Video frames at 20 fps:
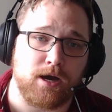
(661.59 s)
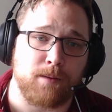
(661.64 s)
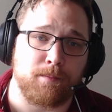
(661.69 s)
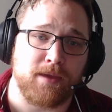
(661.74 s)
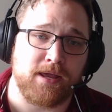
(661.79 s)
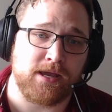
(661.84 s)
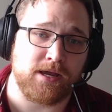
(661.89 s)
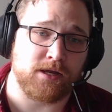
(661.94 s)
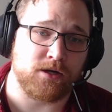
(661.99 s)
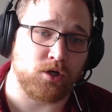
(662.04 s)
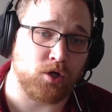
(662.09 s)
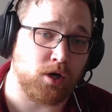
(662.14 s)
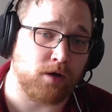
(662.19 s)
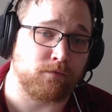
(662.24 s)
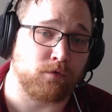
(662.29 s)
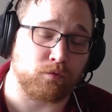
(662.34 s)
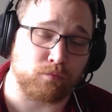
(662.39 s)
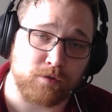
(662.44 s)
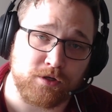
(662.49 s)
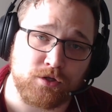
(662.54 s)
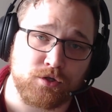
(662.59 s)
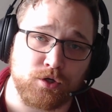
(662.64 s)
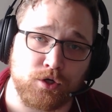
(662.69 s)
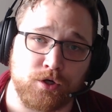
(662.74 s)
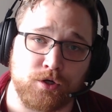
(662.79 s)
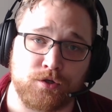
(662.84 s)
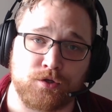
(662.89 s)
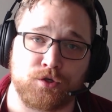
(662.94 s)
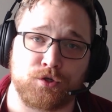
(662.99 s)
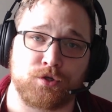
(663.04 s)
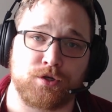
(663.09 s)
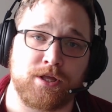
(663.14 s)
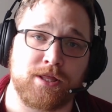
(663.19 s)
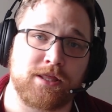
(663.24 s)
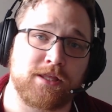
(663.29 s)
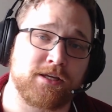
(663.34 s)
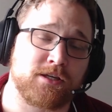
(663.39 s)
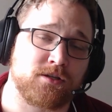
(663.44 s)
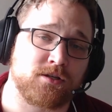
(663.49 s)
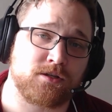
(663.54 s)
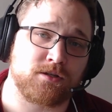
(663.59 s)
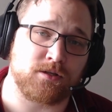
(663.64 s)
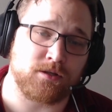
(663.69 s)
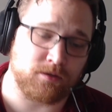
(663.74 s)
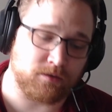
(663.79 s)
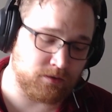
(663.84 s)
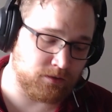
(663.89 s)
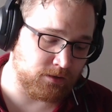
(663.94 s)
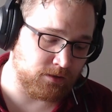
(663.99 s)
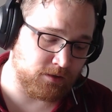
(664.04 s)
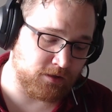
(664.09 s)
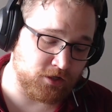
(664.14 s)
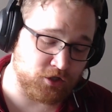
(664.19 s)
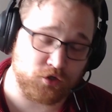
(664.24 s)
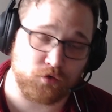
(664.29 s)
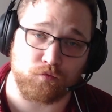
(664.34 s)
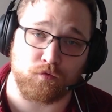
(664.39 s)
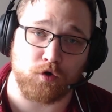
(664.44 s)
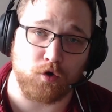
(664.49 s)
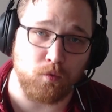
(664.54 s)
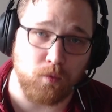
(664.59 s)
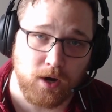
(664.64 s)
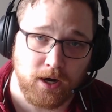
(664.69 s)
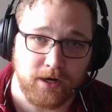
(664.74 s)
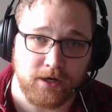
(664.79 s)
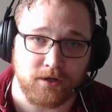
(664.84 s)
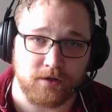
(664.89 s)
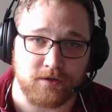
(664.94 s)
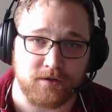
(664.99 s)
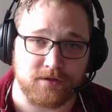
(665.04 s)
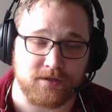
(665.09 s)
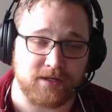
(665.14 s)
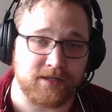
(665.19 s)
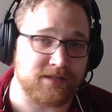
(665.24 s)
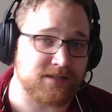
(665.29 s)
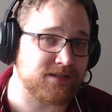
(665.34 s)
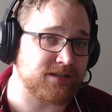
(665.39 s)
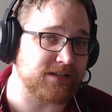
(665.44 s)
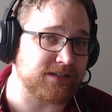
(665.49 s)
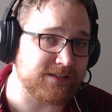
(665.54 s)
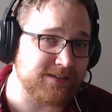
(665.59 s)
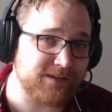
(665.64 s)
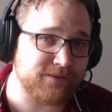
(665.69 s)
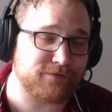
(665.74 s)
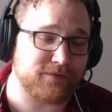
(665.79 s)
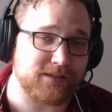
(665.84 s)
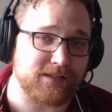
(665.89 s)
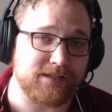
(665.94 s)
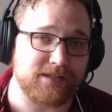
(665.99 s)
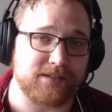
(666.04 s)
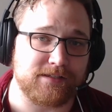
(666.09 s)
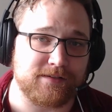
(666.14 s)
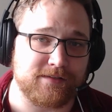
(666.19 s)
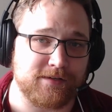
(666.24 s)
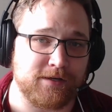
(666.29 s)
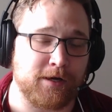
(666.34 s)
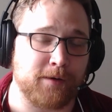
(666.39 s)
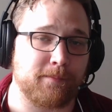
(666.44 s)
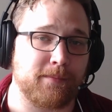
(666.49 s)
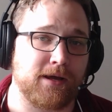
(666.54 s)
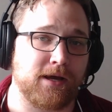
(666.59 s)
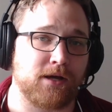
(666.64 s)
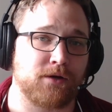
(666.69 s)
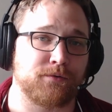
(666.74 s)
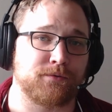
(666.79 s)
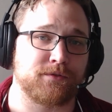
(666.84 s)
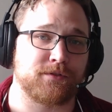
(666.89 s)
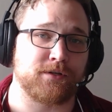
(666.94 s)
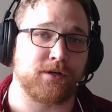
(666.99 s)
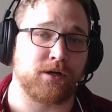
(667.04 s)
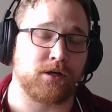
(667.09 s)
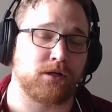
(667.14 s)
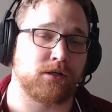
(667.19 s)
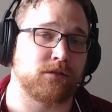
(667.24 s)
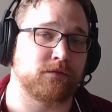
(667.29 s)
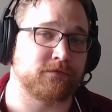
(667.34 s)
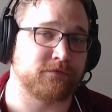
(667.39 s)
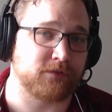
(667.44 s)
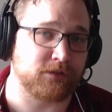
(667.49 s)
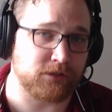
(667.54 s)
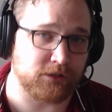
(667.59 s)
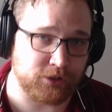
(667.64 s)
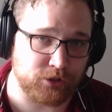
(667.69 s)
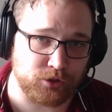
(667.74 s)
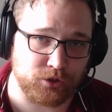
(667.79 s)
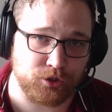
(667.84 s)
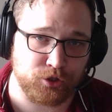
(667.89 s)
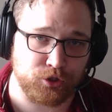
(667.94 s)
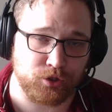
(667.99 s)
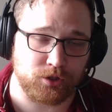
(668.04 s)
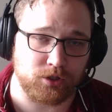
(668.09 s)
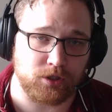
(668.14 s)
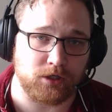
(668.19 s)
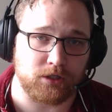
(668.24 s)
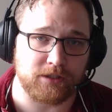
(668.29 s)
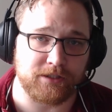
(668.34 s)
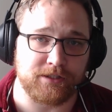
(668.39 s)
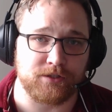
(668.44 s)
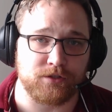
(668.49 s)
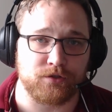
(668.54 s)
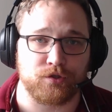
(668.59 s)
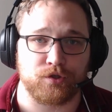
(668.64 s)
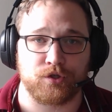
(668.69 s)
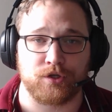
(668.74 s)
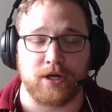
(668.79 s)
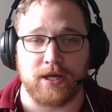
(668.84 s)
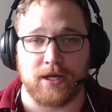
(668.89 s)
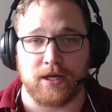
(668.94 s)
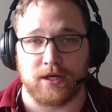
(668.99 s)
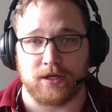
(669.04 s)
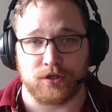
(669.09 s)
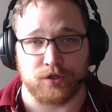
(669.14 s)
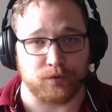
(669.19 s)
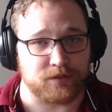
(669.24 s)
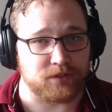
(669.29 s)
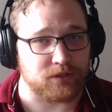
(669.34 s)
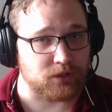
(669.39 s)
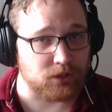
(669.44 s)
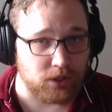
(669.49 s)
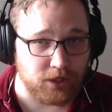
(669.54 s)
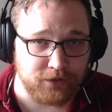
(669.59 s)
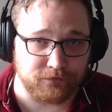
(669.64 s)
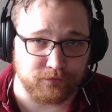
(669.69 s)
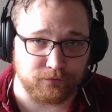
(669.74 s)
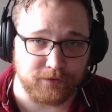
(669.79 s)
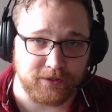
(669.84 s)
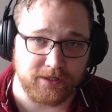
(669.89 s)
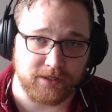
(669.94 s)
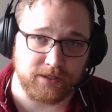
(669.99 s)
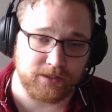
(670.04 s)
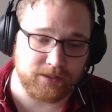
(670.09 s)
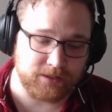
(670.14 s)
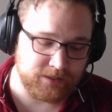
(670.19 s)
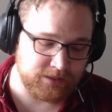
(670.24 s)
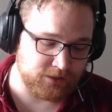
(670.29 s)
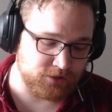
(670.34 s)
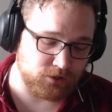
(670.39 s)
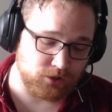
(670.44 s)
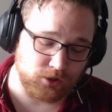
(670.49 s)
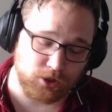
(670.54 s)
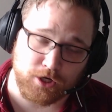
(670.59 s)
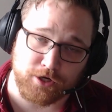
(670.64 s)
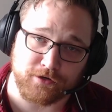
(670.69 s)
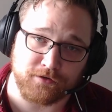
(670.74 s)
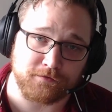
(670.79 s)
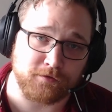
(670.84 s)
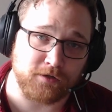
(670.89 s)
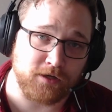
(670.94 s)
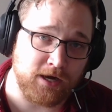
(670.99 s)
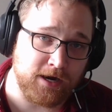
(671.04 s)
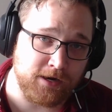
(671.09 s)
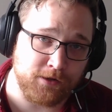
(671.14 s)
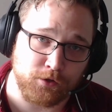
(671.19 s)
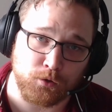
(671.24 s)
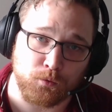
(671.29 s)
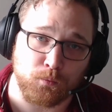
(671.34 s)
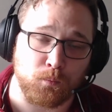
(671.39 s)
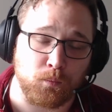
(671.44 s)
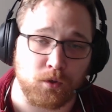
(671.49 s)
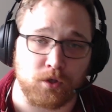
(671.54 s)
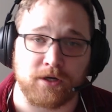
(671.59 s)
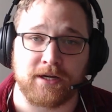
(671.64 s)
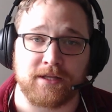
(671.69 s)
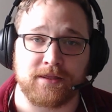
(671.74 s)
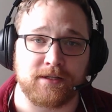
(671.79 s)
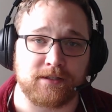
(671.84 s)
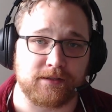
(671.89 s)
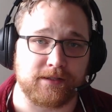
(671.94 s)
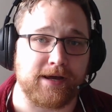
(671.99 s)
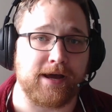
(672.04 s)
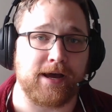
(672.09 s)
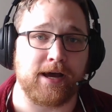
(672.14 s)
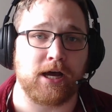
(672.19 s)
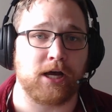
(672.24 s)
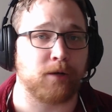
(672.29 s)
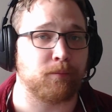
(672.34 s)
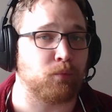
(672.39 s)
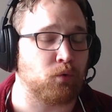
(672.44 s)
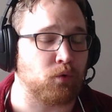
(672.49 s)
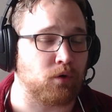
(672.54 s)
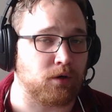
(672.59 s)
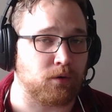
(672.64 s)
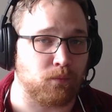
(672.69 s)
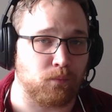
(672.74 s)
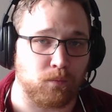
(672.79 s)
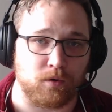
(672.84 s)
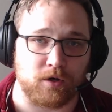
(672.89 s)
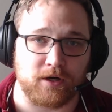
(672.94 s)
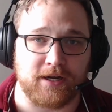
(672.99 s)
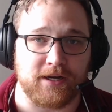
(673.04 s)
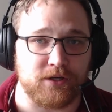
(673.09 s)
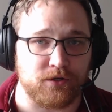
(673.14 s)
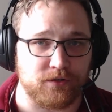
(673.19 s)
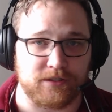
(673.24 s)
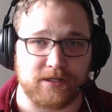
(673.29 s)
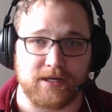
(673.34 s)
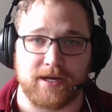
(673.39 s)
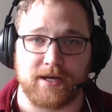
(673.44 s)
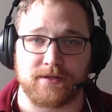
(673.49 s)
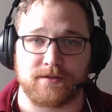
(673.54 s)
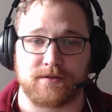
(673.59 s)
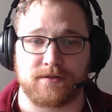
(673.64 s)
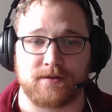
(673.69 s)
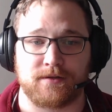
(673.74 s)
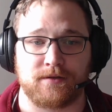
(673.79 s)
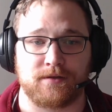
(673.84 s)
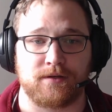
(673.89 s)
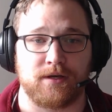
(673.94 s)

and novel research. This requires a significant amount of literature knowledge. So it's a lot of reading, and it's a lot of either work in the lab or work at your desk.